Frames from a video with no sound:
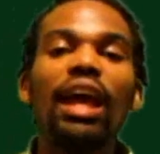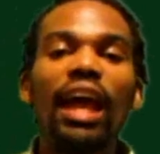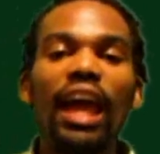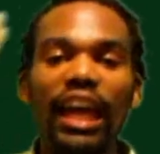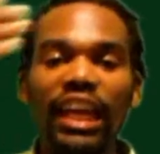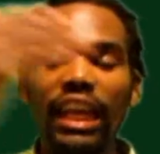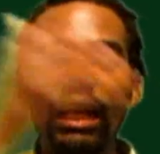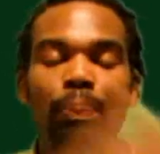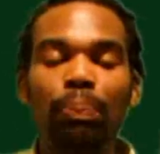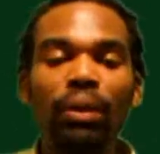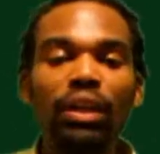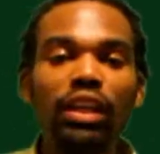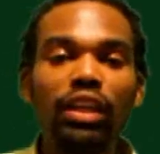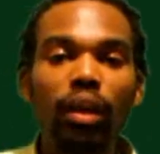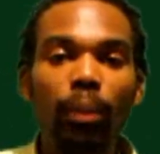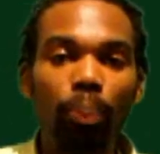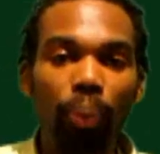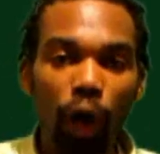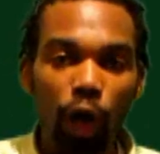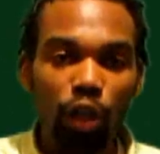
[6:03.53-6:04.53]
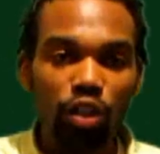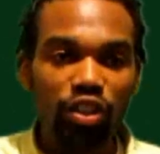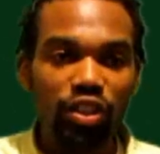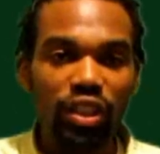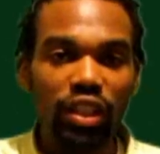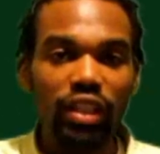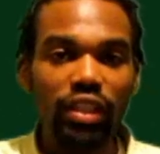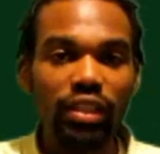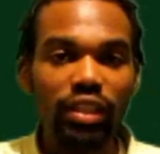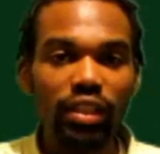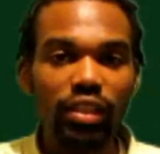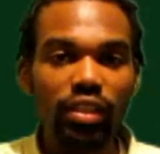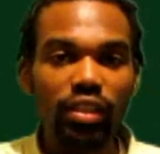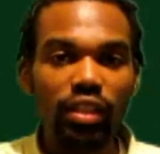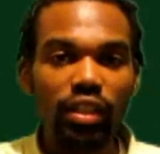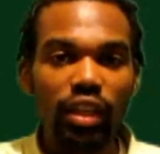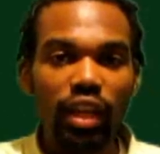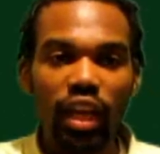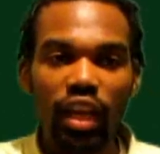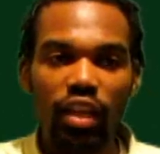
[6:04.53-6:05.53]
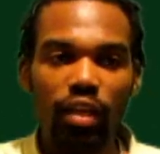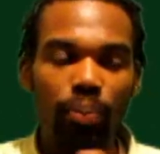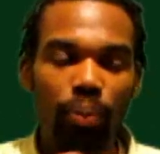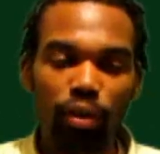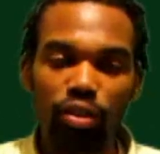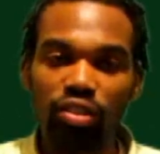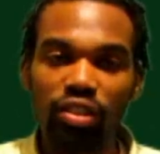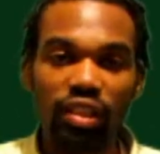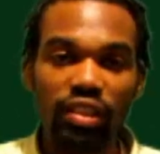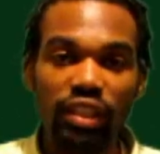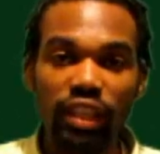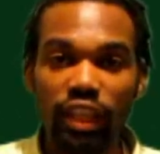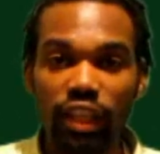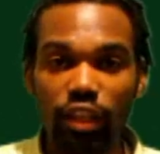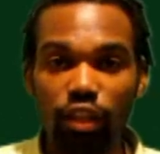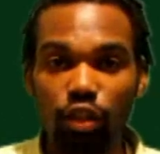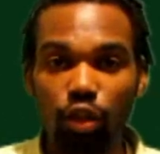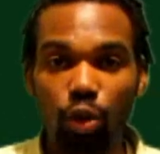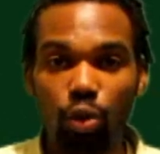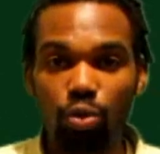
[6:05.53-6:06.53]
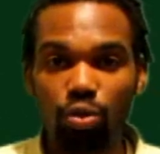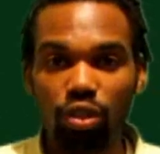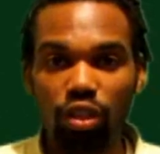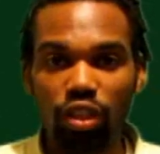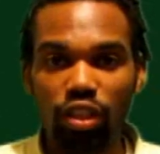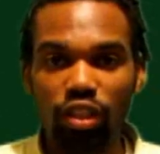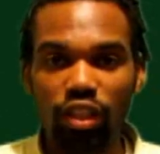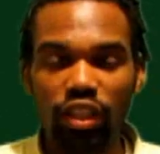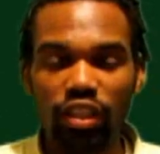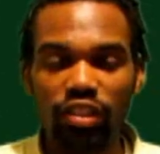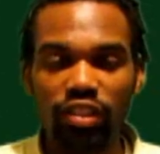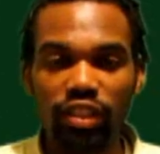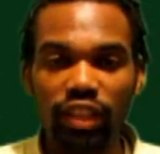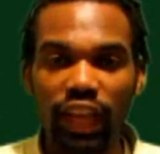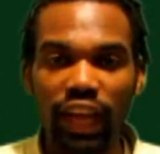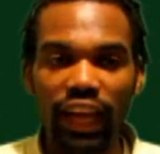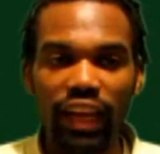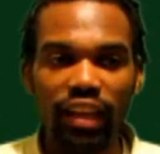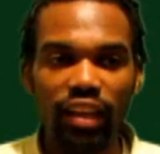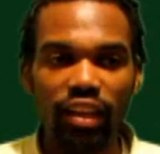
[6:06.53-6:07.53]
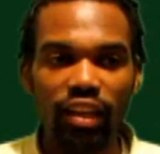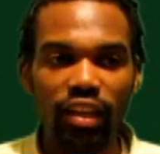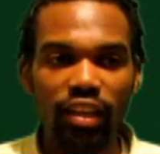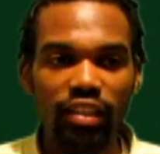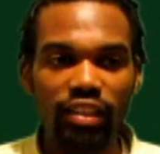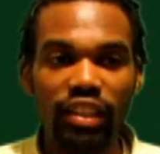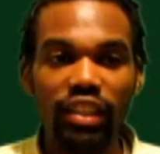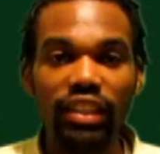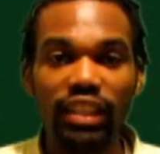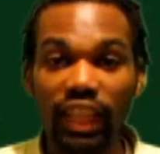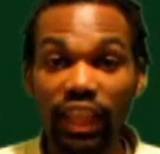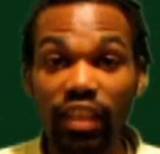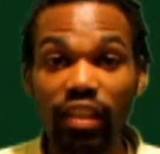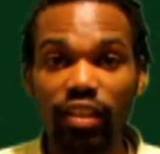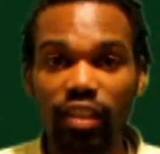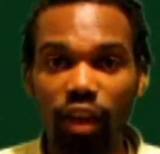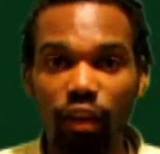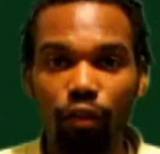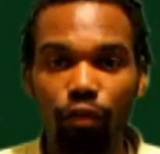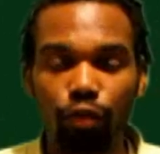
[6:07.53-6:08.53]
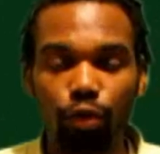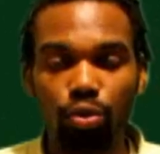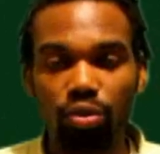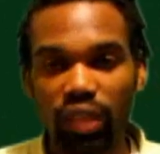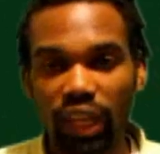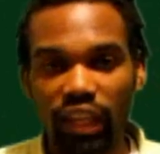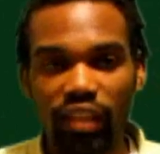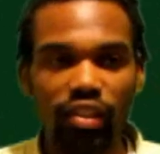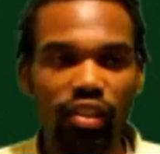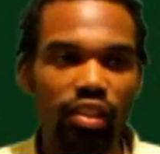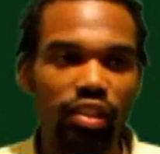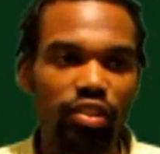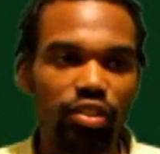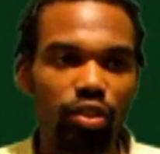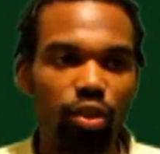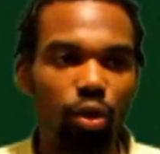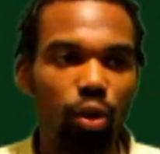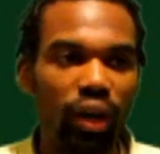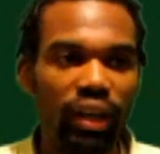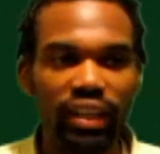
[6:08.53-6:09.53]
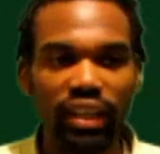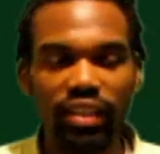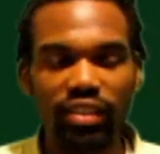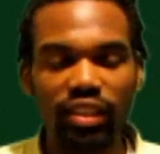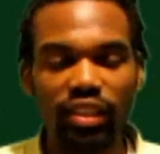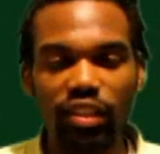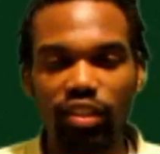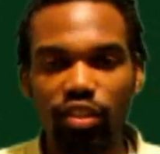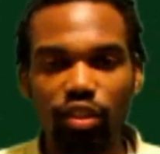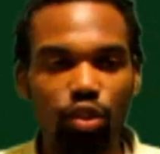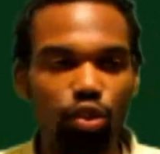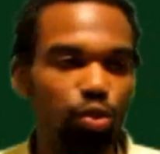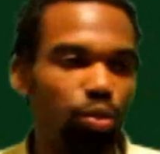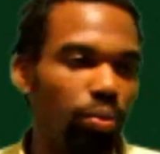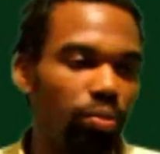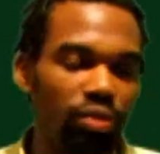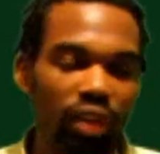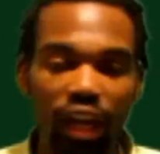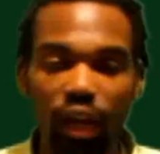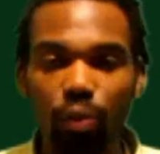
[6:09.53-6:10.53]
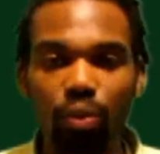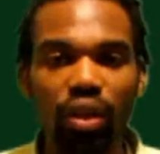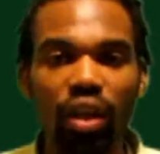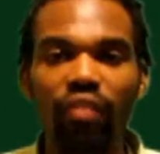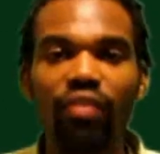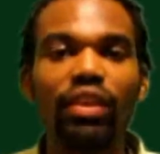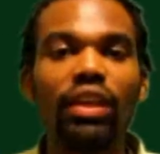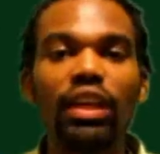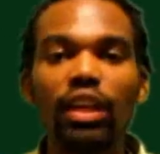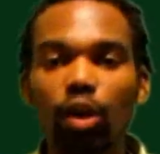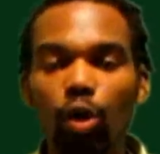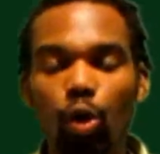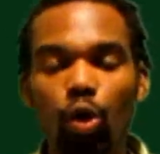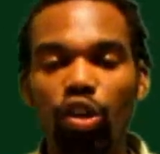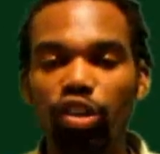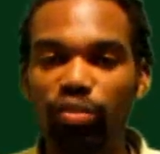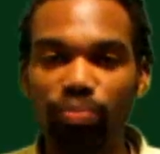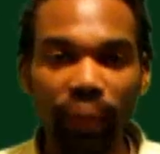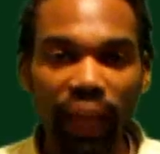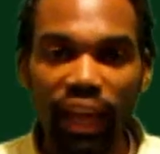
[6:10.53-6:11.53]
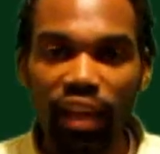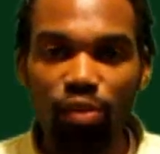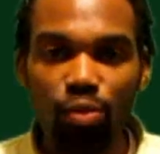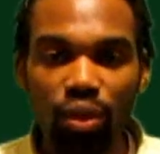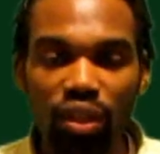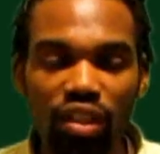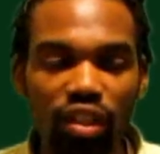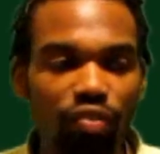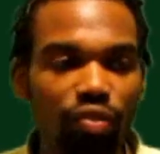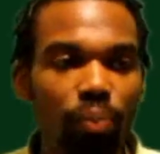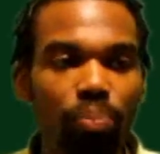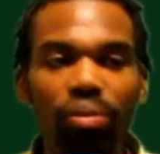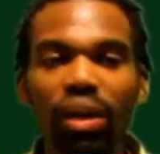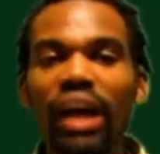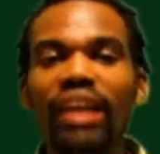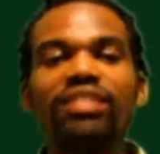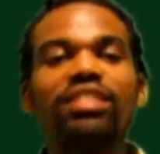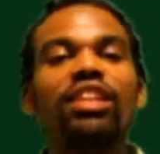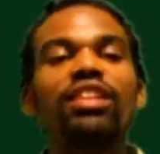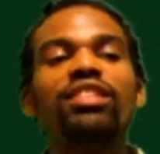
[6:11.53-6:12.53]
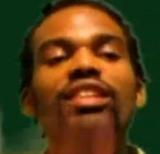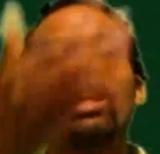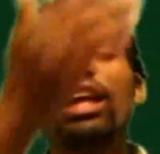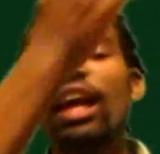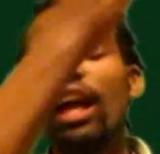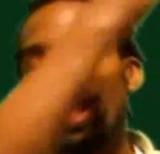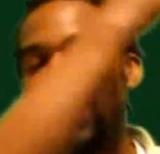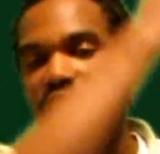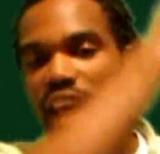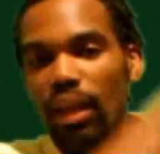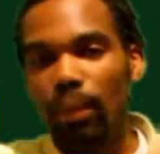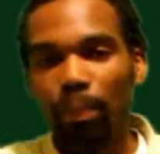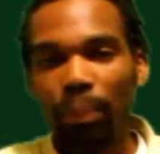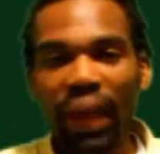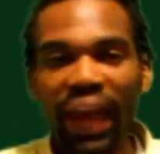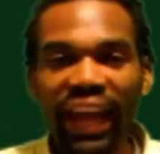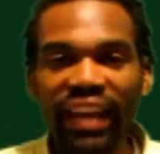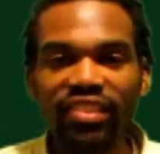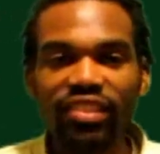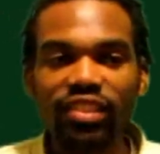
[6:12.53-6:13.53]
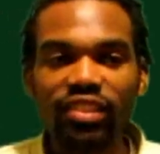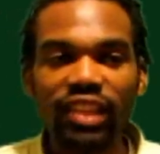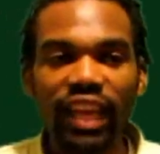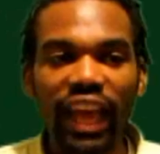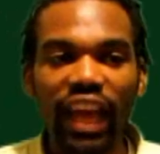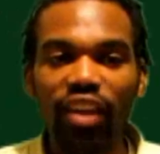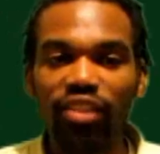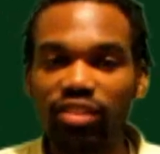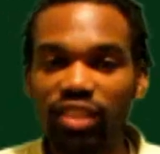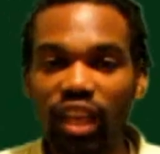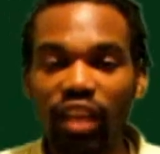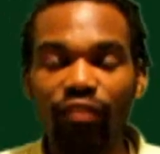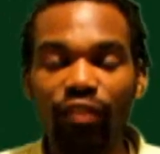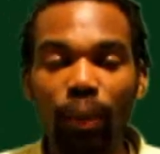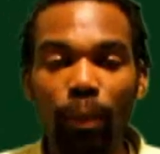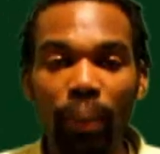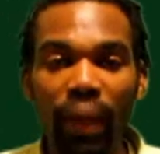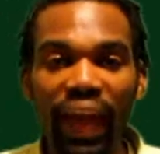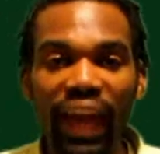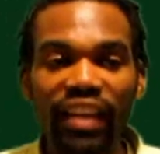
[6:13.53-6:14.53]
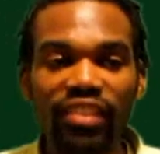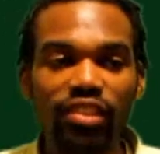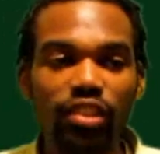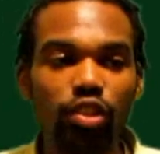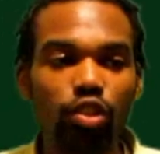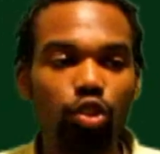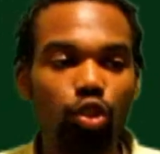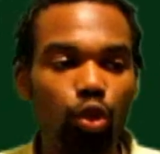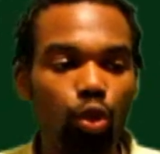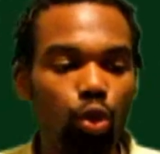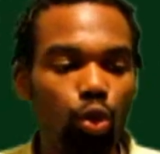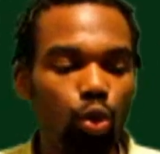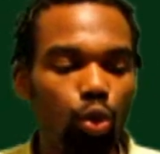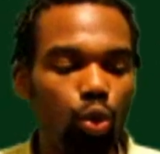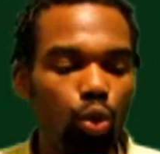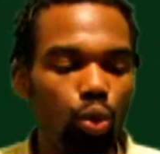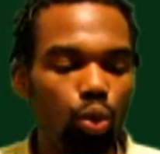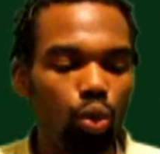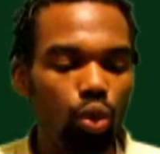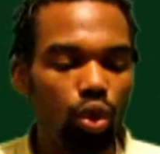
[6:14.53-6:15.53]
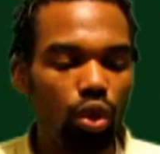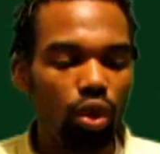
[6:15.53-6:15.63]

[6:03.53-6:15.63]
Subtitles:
and they put in a person, and the person doesn't have, you know, is not, didn't eat a devil fruit technically, so I guess they can still swim around, whatever, or it's made with a different process, and it passes down. Say if it passes into